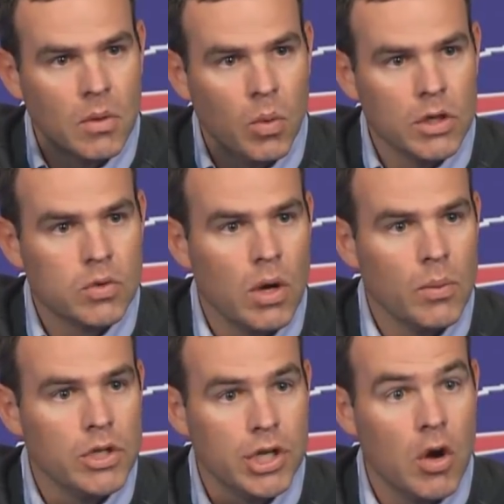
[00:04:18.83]
which
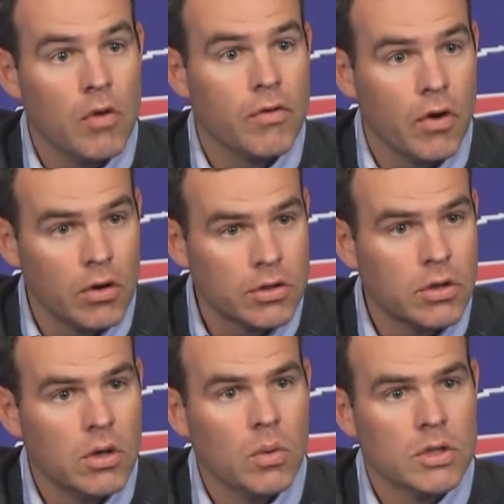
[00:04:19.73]
one would you go first?
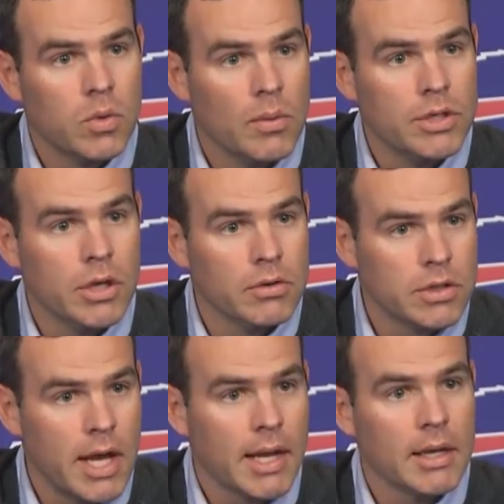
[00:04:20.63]
Which one would you go
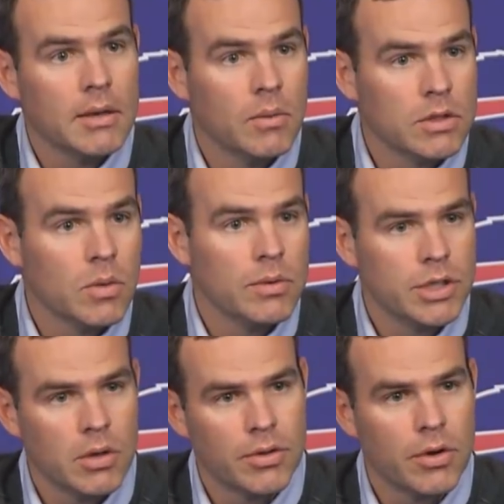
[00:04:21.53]
second? Which one would
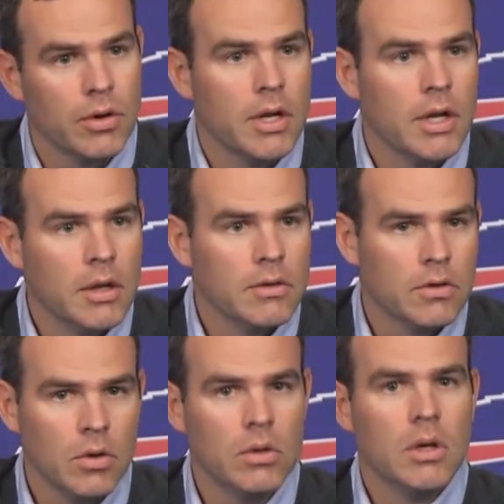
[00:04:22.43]
you go third?
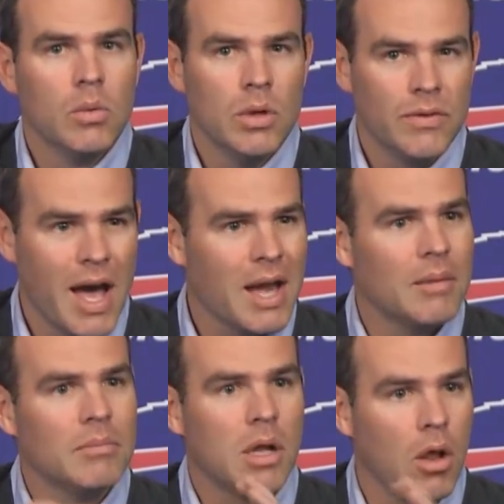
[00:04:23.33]
So we've got
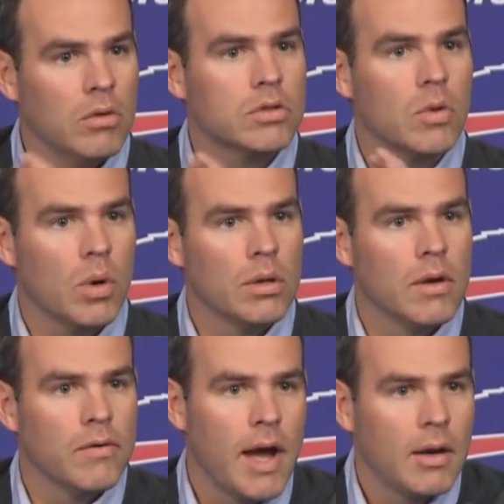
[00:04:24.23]
them close to where
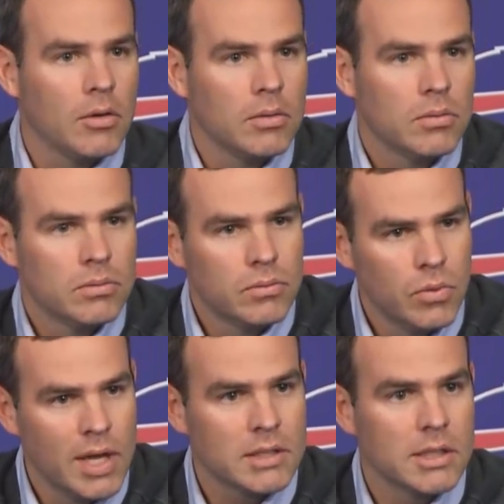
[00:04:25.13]
their final
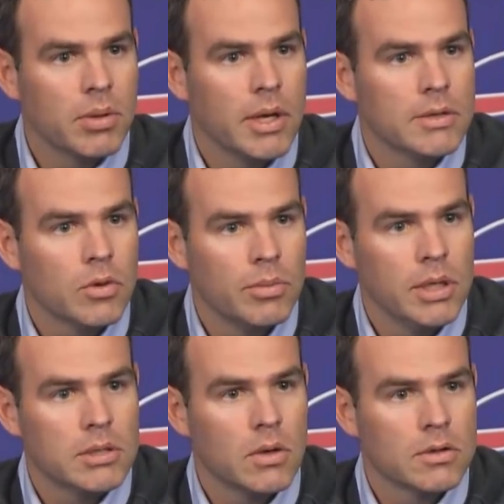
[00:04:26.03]
resting place will
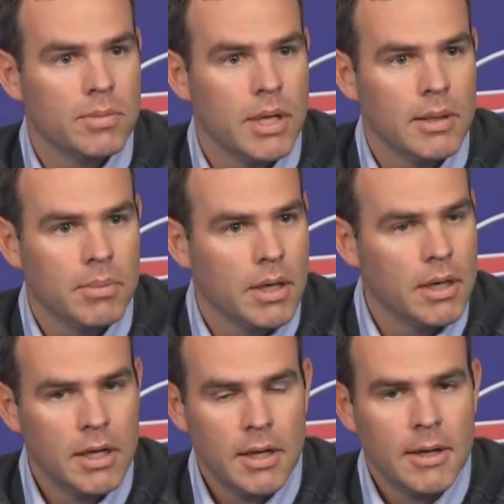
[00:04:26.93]
be, so to speak, but